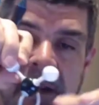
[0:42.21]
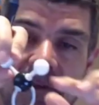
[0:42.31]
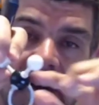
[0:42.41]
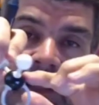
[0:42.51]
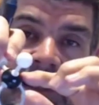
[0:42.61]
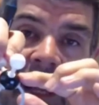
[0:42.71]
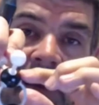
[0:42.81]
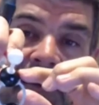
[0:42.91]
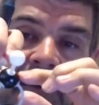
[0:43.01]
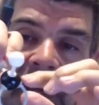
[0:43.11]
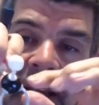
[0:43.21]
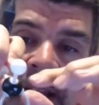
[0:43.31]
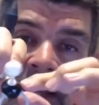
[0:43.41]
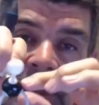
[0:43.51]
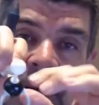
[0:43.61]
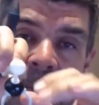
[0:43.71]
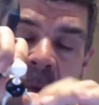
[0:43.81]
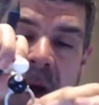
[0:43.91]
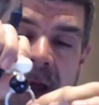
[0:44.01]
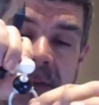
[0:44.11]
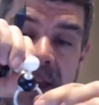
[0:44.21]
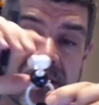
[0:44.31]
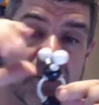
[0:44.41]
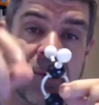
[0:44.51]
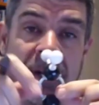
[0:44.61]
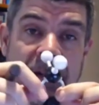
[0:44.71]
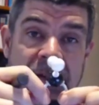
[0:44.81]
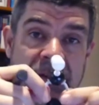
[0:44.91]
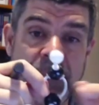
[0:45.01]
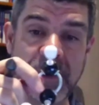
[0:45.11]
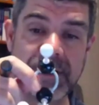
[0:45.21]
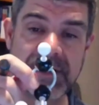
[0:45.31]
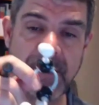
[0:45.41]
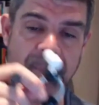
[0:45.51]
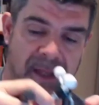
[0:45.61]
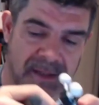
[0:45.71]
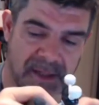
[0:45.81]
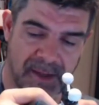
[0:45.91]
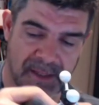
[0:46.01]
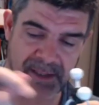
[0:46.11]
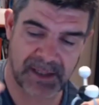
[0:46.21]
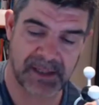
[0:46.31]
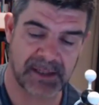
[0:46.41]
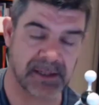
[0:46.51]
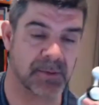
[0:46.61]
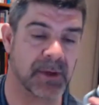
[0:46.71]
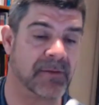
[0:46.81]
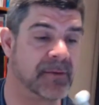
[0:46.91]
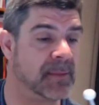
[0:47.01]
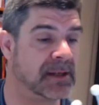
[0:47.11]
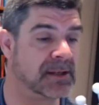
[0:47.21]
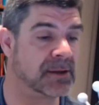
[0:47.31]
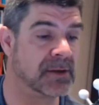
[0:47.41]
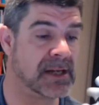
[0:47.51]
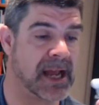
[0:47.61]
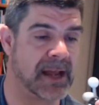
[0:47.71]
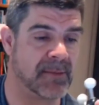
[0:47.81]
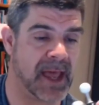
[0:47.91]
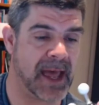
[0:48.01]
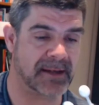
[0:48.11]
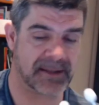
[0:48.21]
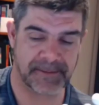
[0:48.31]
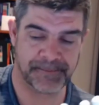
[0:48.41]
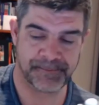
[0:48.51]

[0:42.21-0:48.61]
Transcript: if I start from here, it's number 1, that's already the smallest number, so that's the easiest way for me to name that.